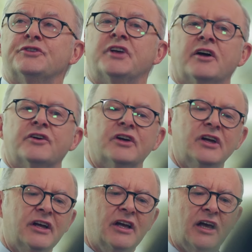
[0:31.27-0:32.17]
So
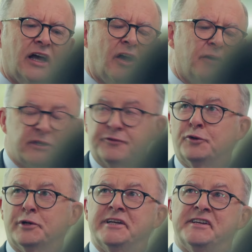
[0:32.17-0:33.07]
I was
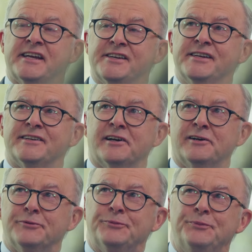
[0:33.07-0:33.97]
46 years old.